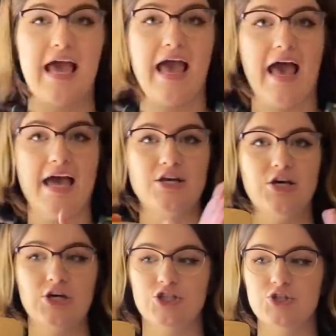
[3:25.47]
add
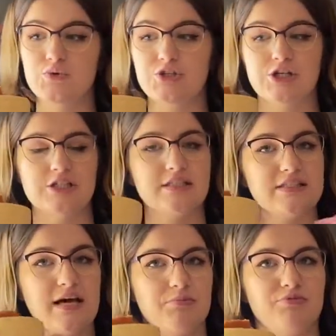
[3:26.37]
2/3
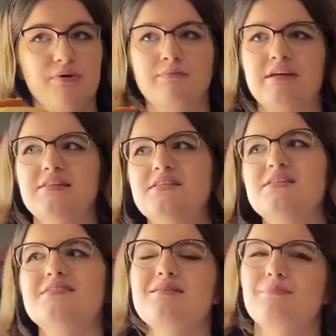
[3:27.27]
cup of pumpkin. This
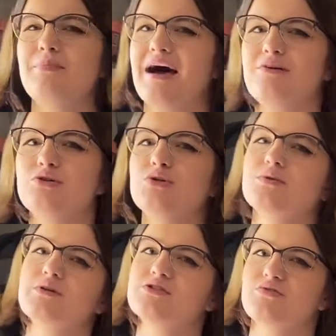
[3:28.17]
is about
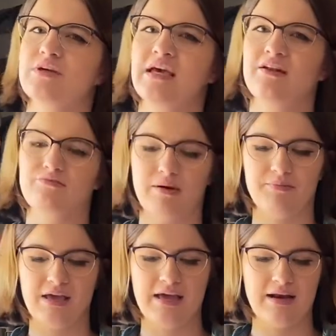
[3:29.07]
2/3 of a can of
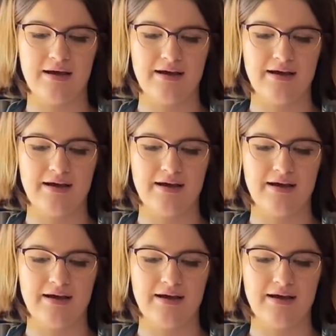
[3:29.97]
pumpkin.